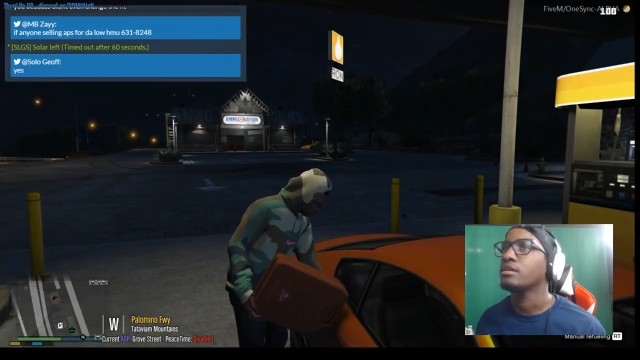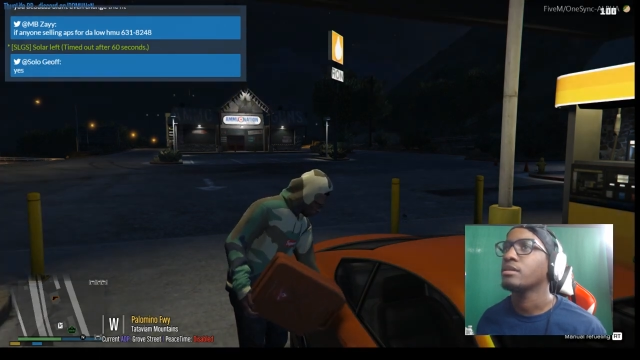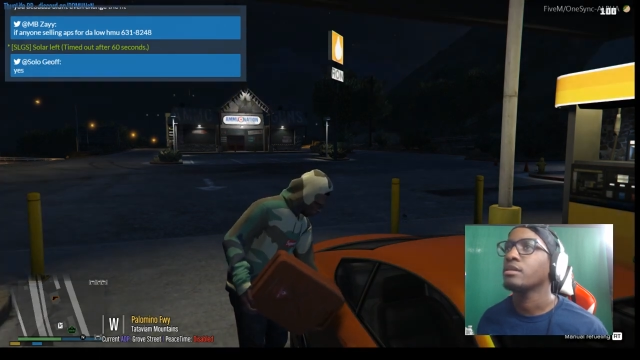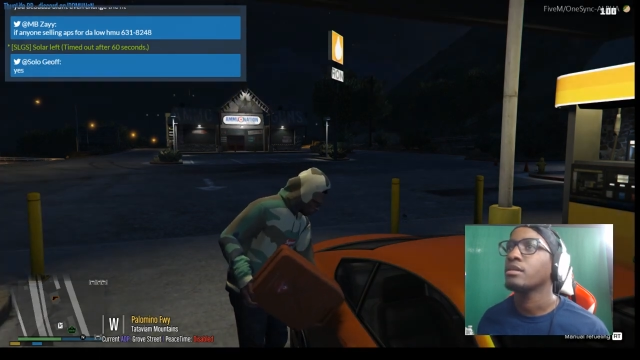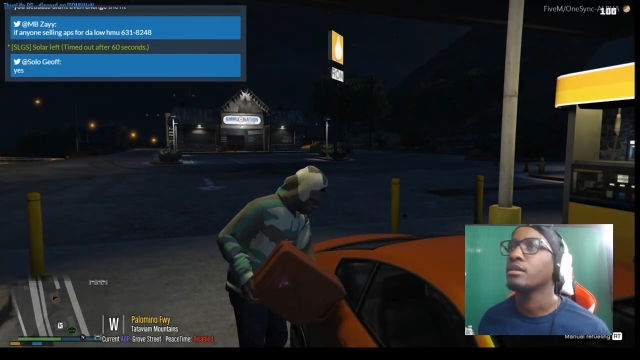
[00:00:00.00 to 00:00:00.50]

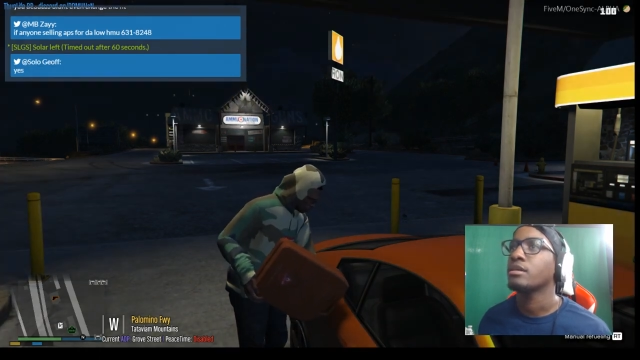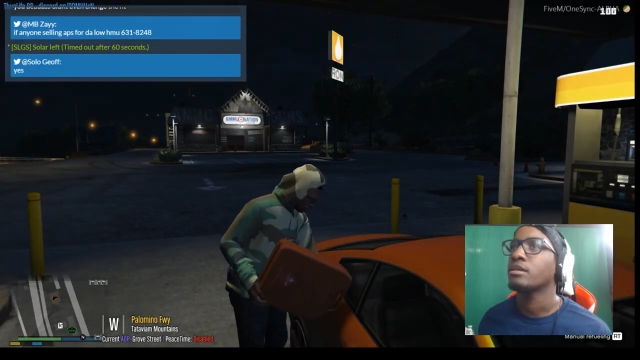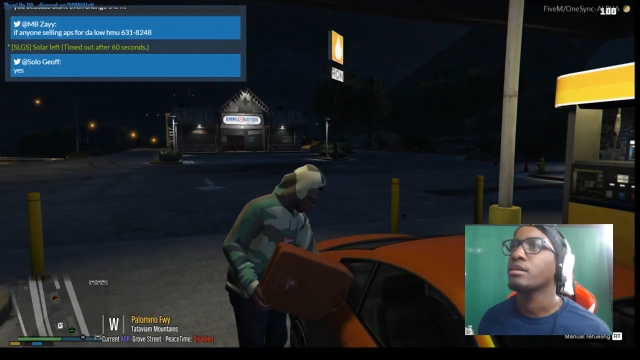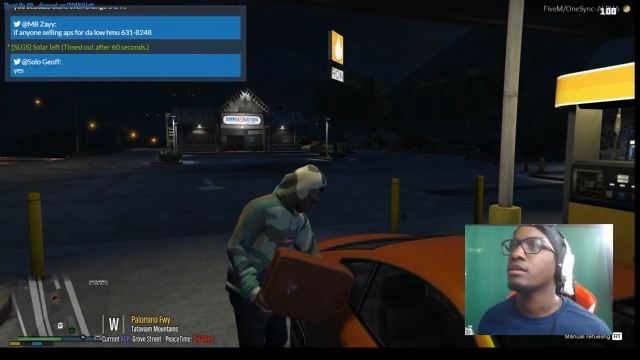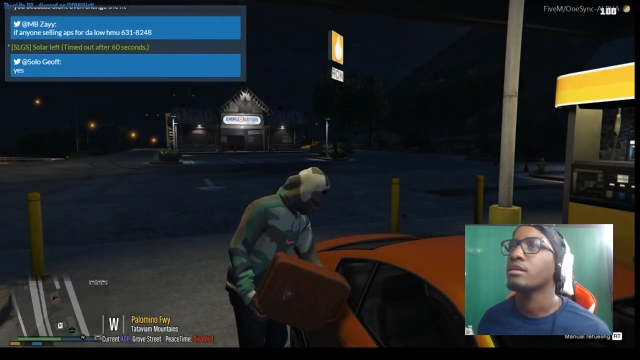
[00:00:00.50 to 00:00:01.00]

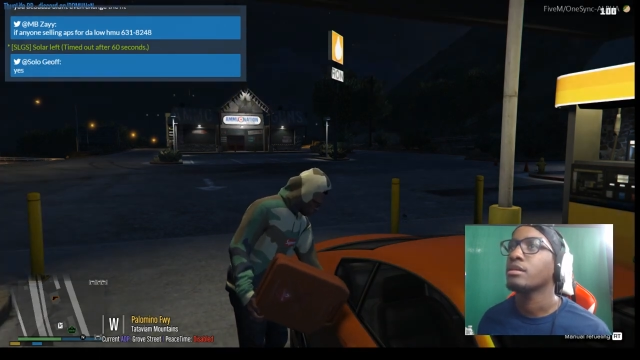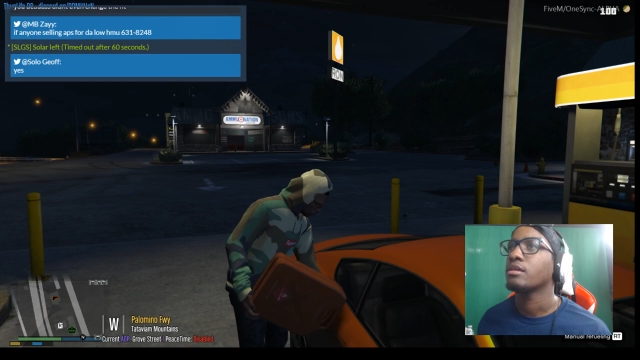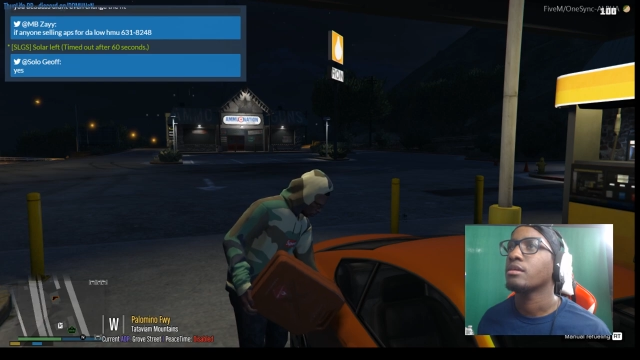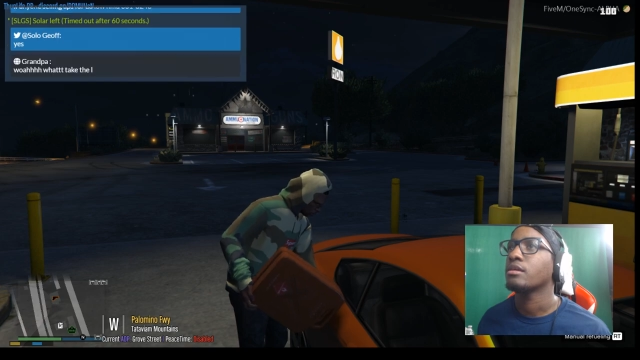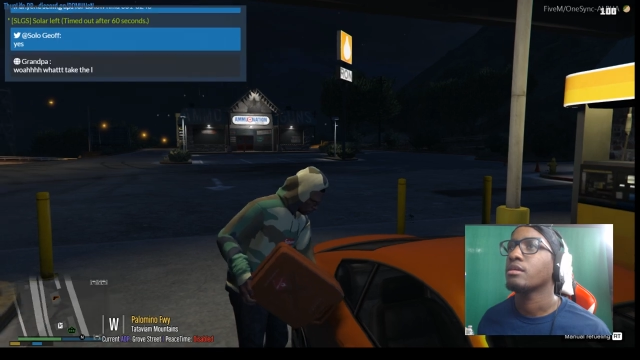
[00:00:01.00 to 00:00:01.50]

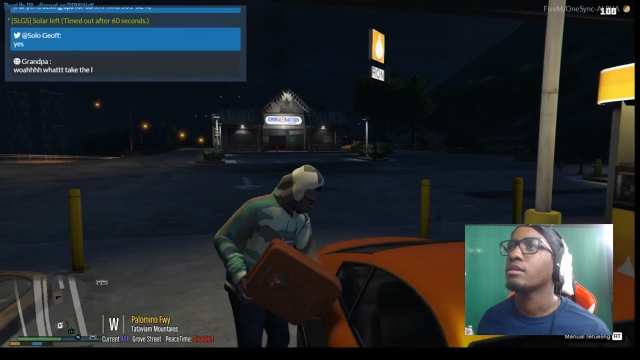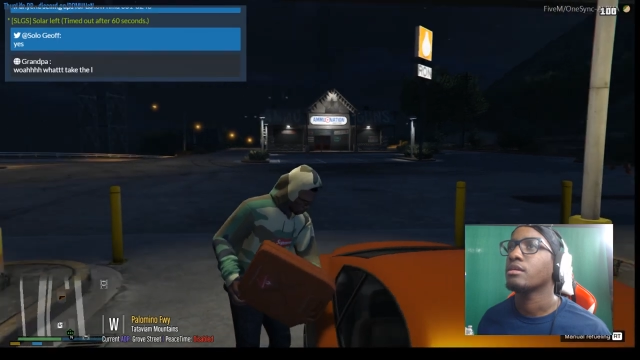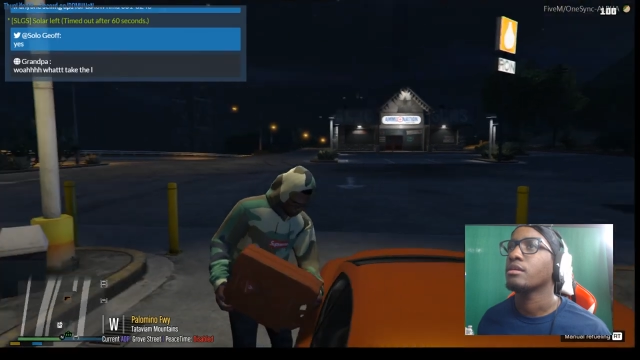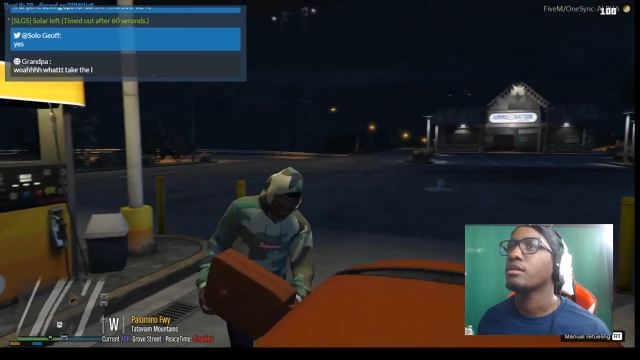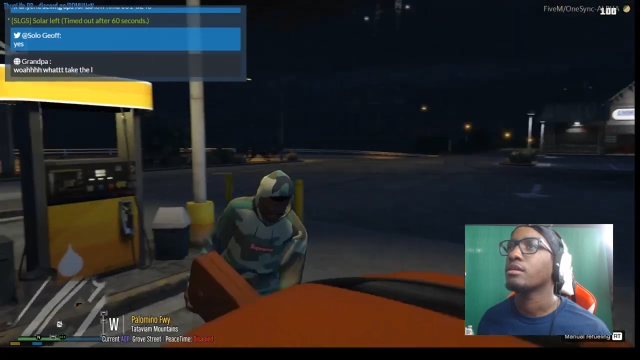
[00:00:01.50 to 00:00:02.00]

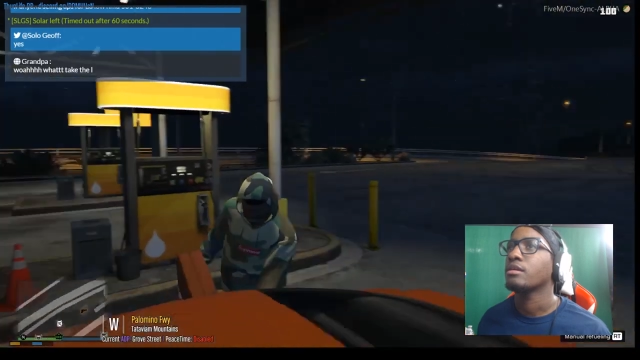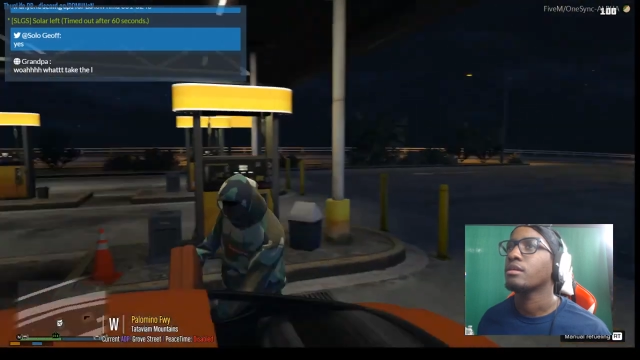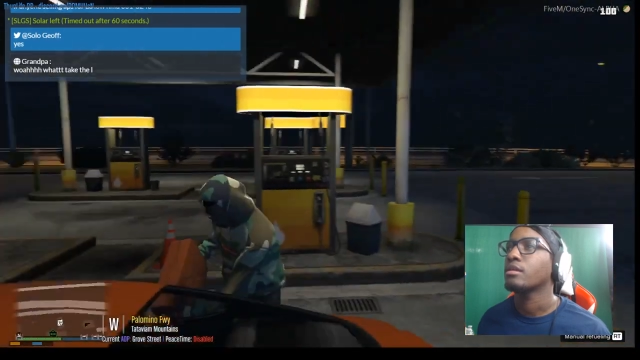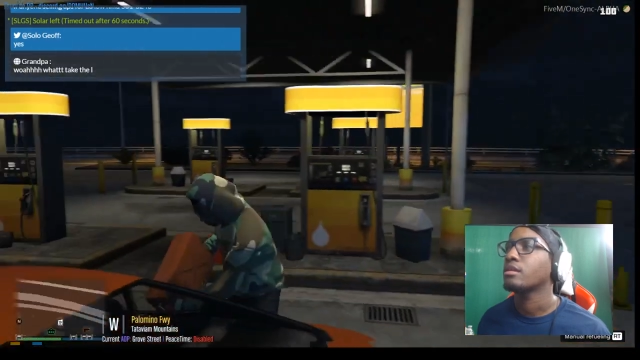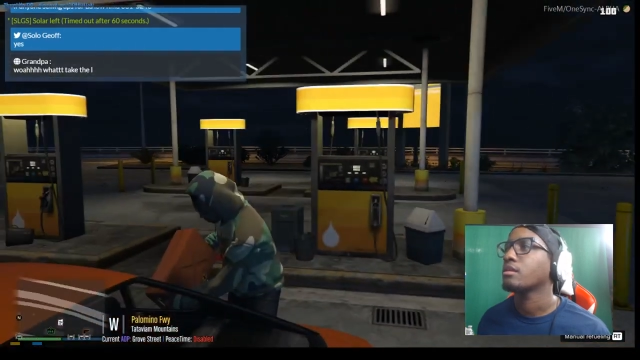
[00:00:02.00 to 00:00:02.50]

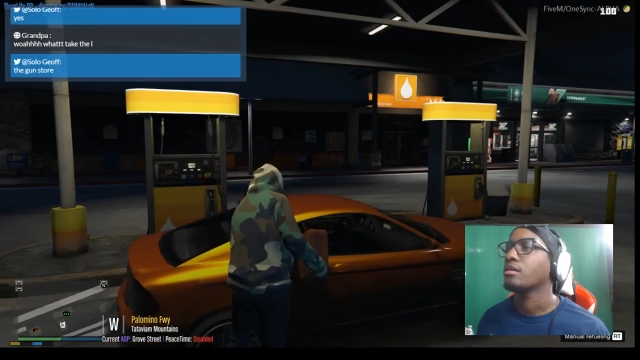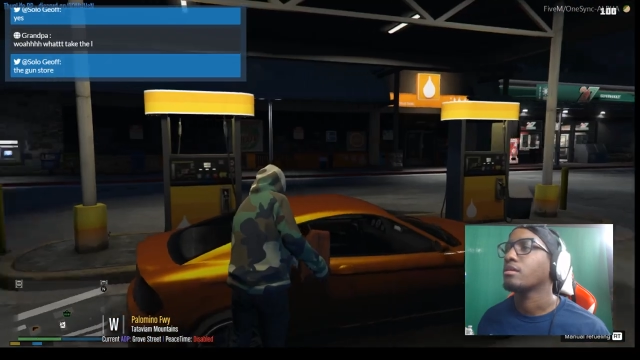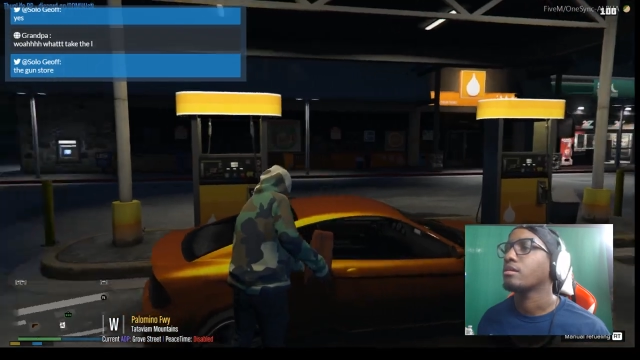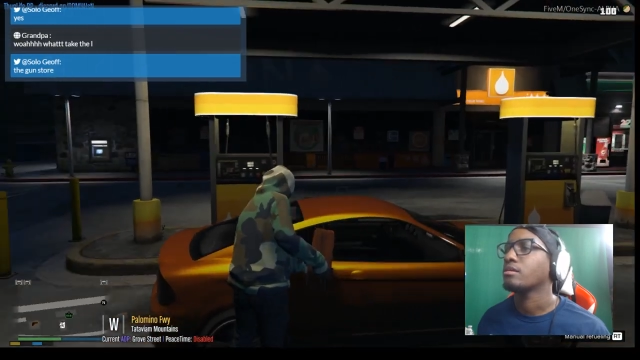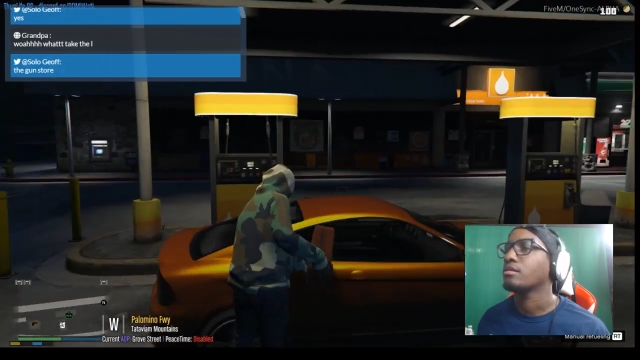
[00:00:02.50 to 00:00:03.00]

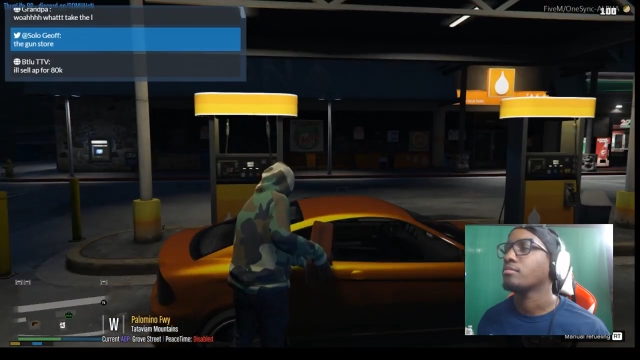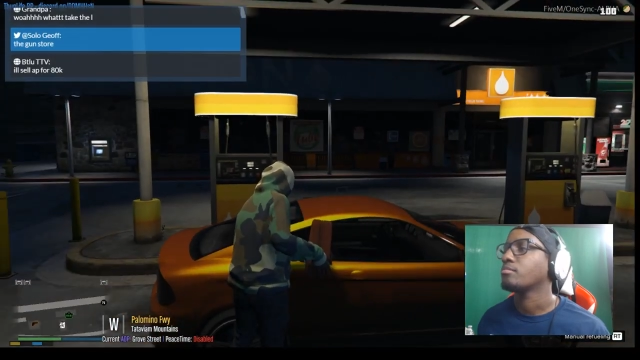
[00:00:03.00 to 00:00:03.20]
Nobody speaks.